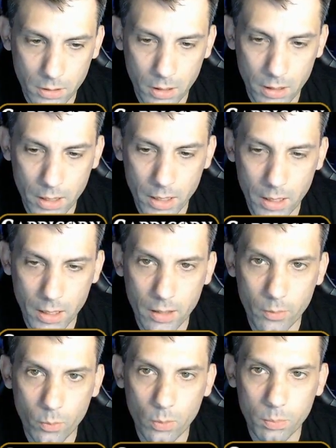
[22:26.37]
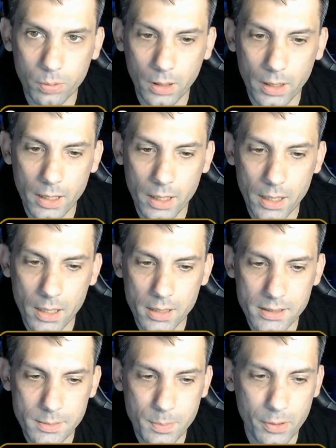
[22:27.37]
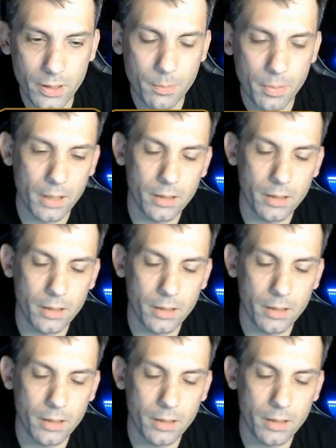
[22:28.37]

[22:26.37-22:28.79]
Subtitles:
And we'll play Spirited Companion.